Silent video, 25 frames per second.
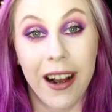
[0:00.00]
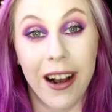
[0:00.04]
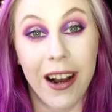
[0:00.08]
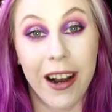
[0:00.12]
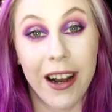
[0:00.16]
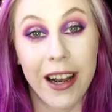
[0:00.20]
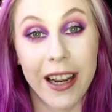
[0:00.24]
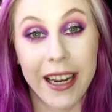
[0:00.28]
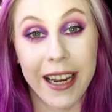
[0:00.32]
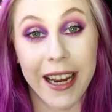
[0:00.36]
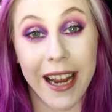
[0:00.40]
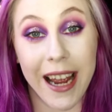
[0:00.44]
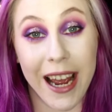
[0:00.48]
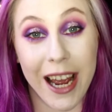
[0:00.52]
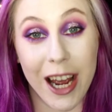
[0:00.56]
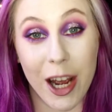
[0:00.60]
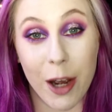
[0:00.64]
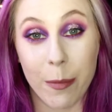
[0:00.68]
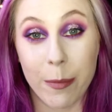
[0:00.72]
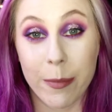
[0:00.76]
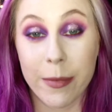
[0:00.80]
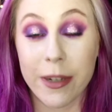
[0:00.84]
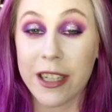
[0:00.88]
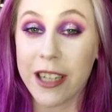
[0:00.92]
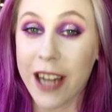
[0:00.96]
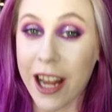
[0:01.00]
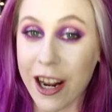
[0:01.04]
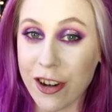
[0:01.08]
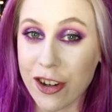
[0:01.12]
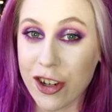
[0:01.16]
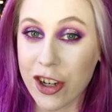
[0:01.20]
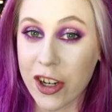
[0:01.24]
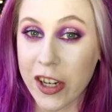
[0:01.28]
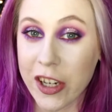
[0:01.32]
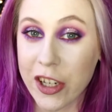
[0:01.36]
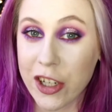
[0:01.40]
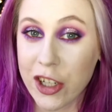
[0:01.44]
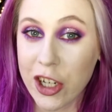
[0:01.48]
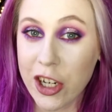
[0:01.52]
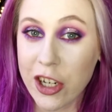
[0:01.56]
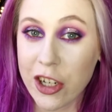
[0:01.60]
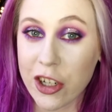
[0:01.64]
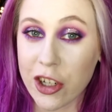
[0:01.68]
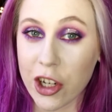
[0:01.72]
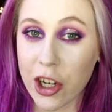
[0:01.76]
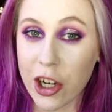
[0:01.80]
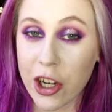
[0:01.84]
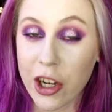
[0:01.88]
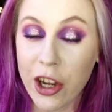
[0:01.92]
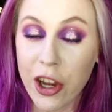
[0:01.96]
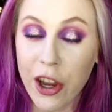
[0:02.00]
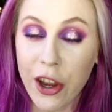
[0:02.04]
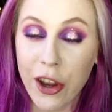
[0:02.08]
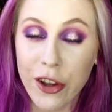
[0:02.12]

I am naturally ginger.